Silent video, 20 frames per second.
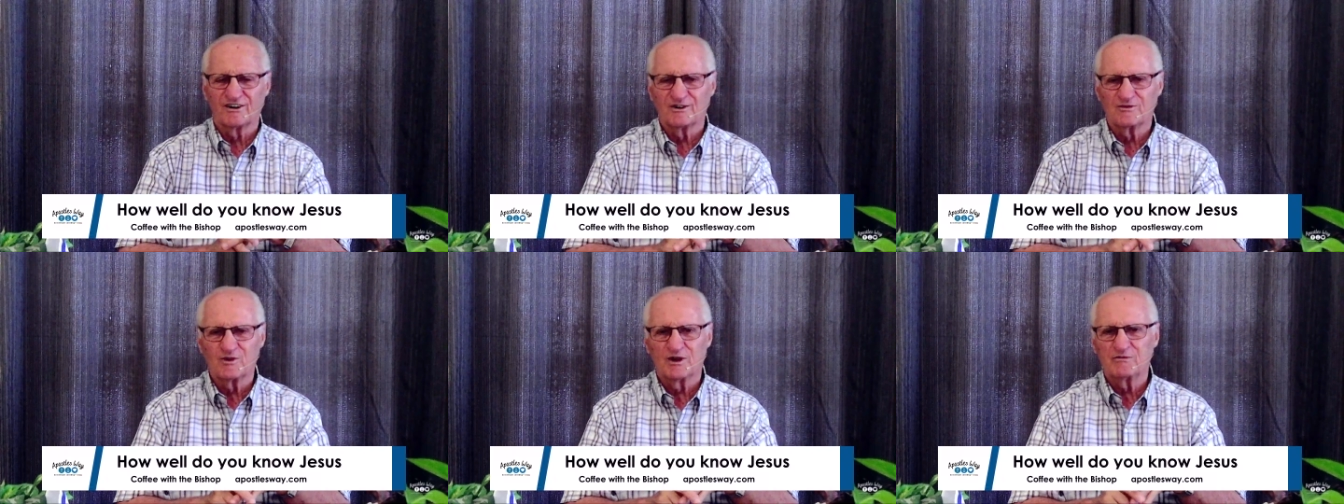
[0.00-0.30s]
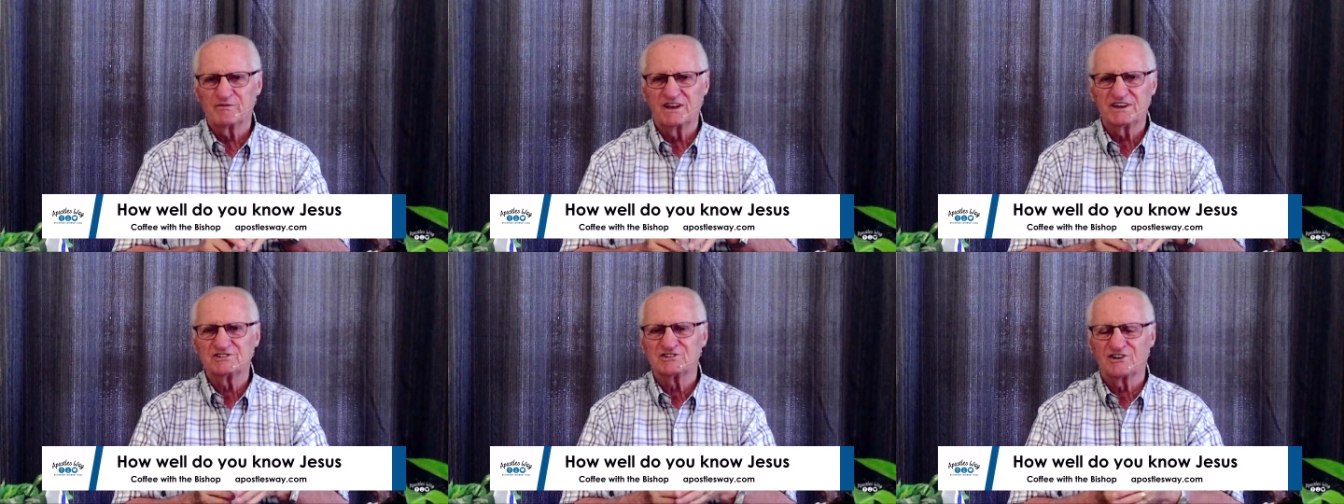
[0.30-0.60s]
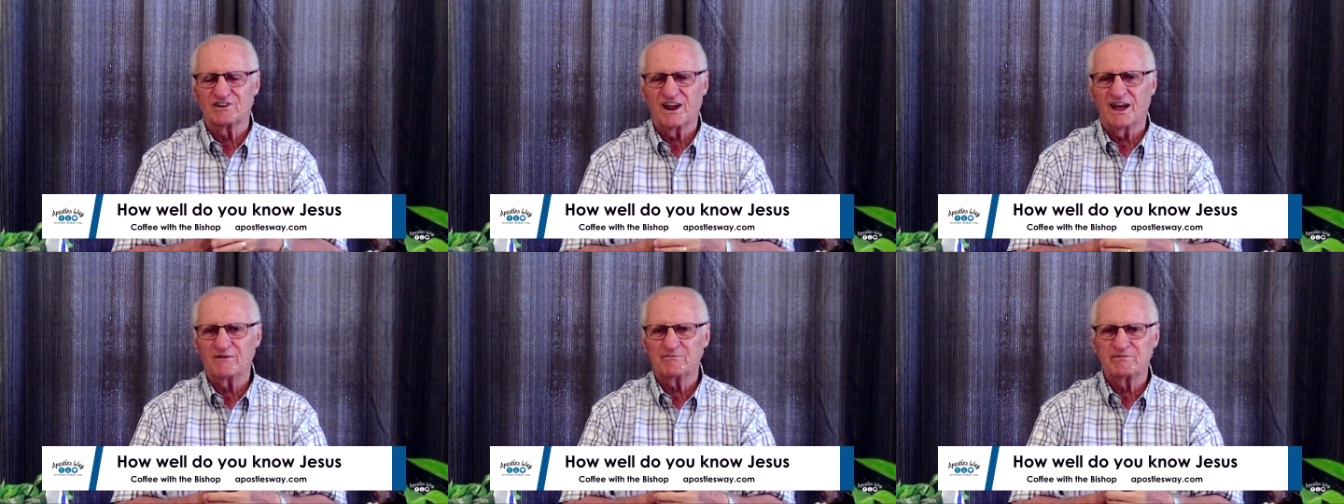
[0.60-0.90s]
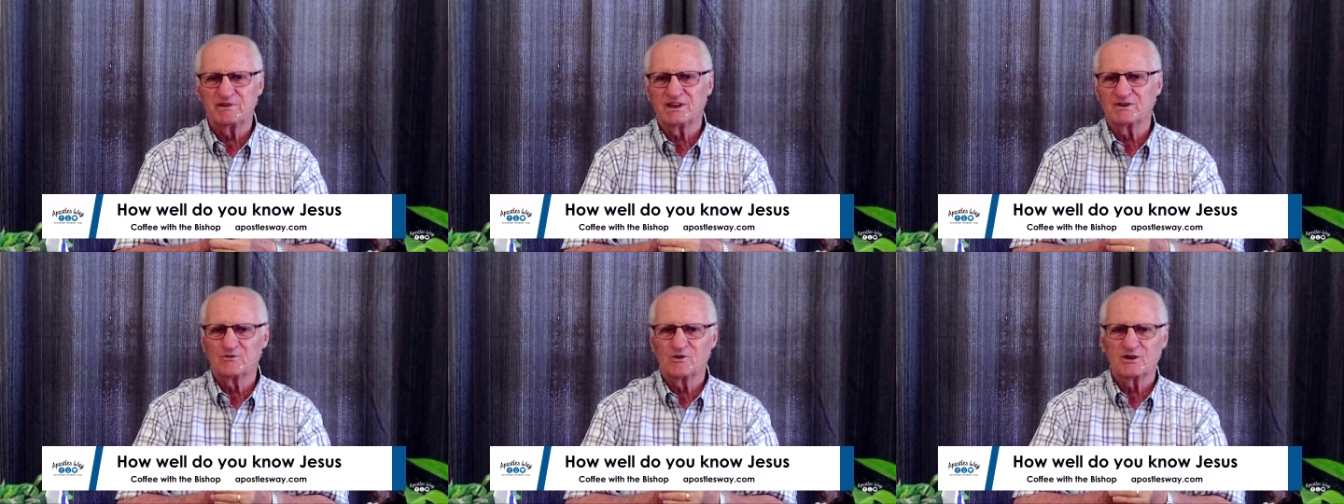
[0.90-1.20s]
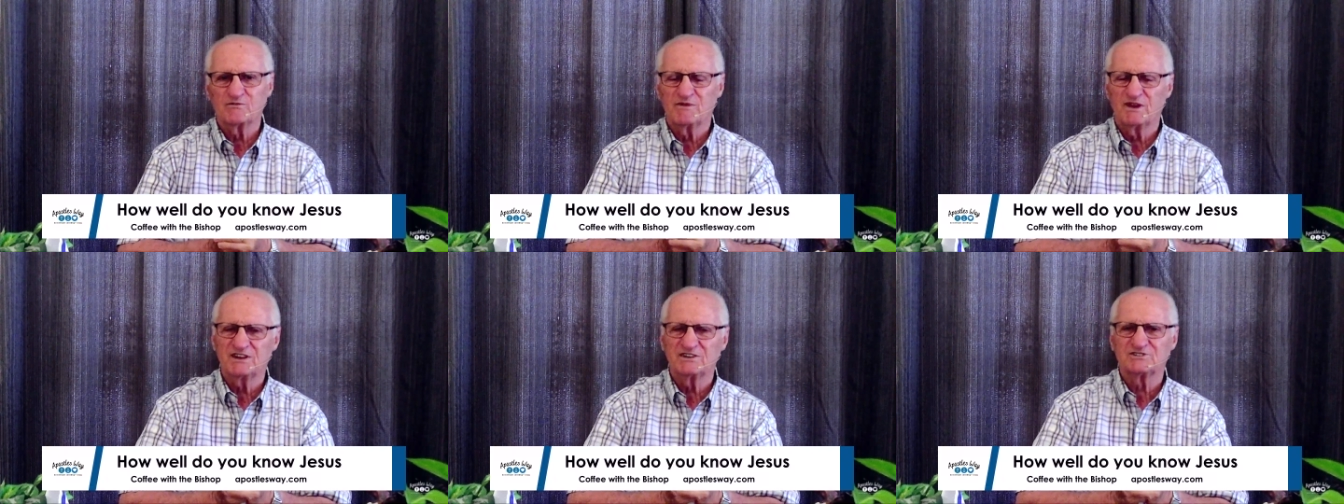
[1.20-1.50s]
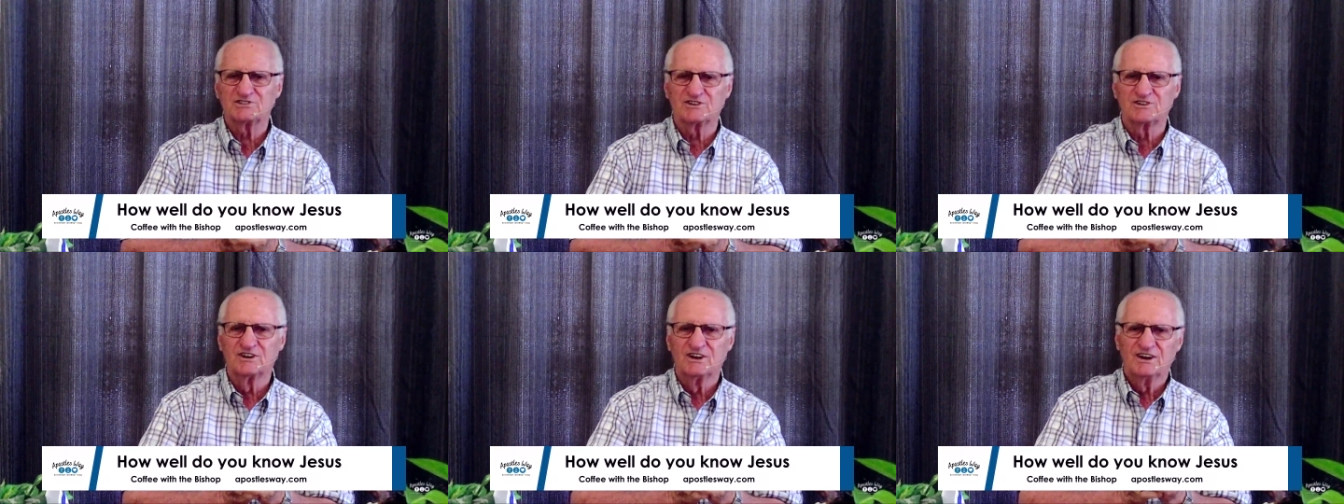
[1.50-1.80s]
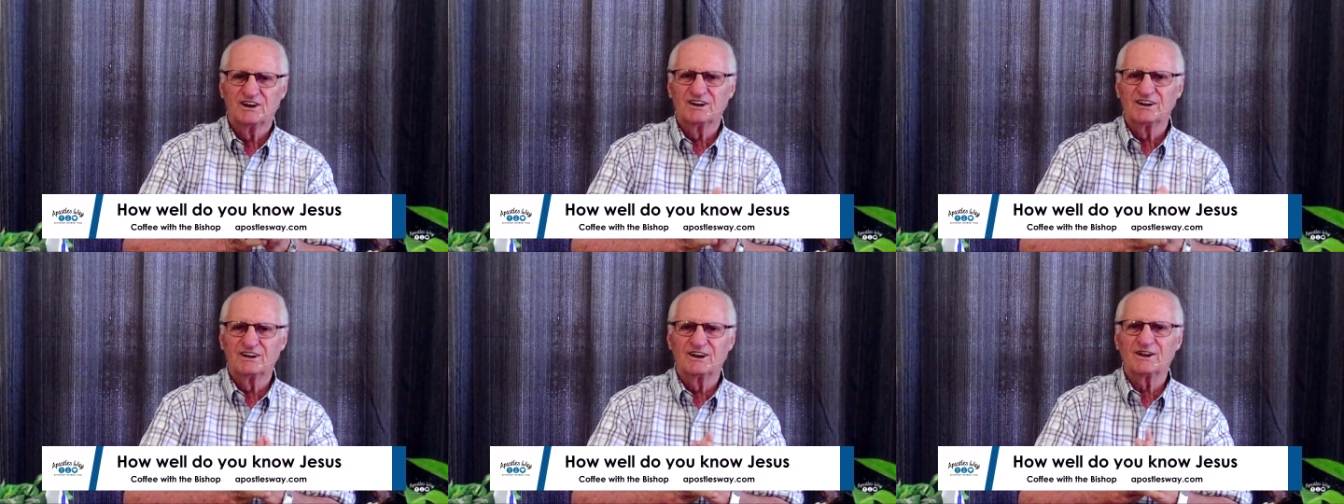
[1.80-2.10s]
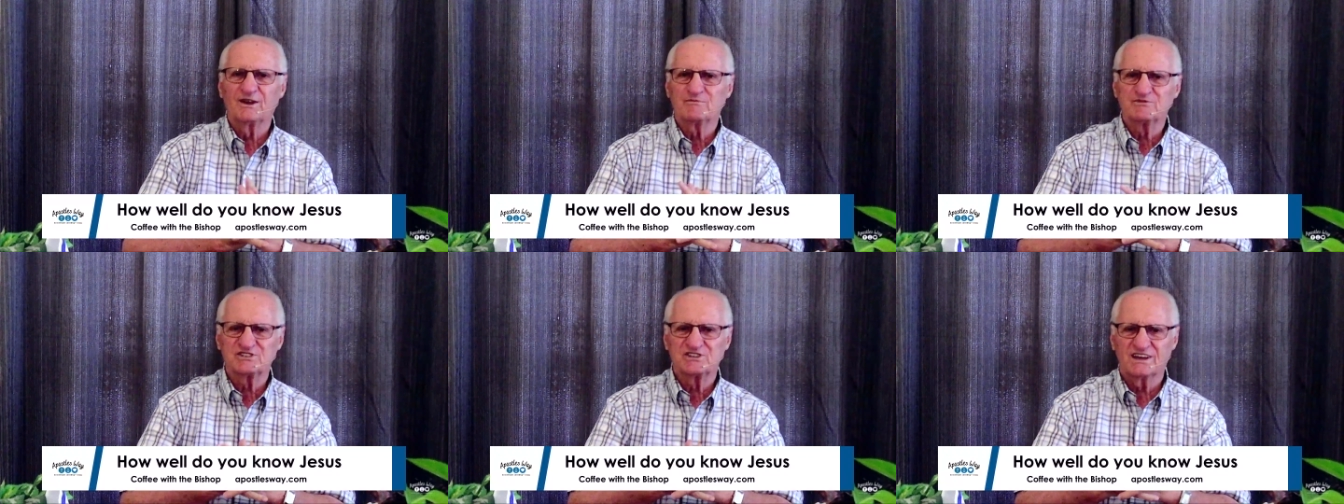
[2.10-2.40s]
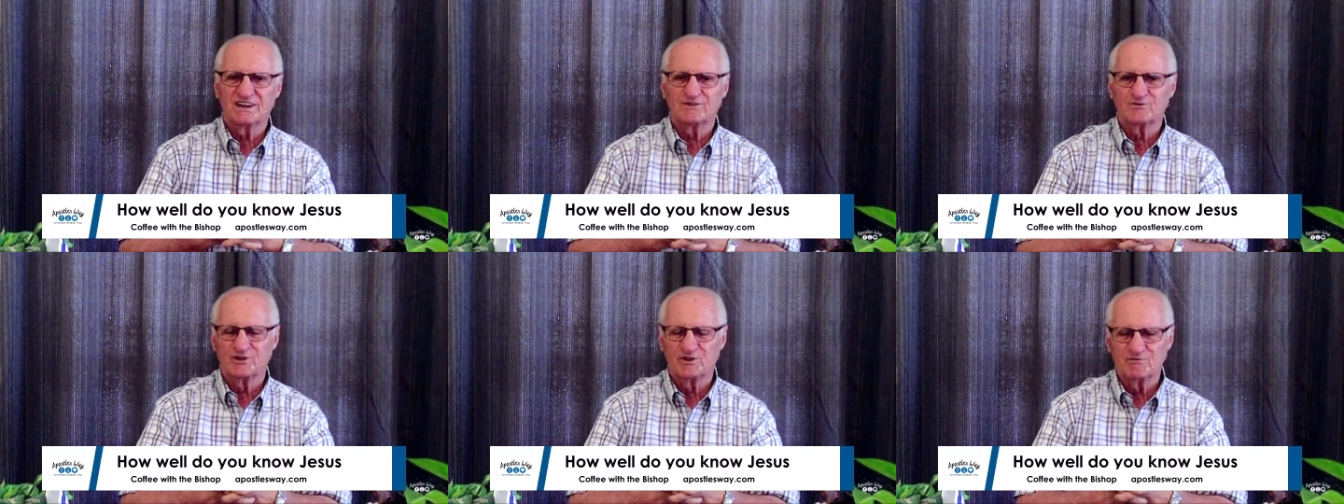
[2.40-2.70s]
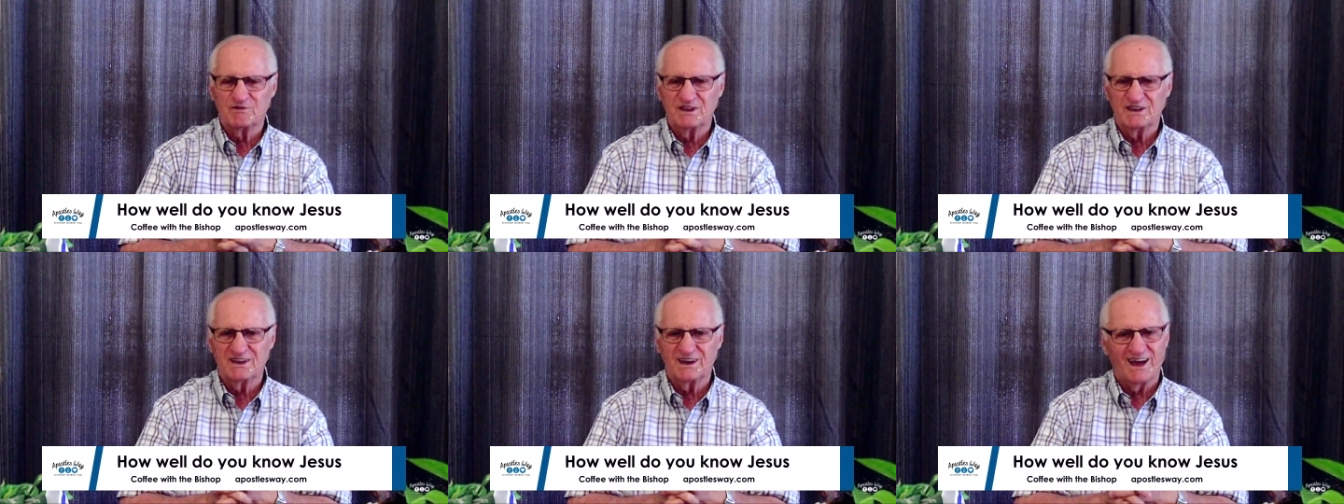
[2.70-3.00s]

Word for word: and what makes her happy and what makes her a little upset with me.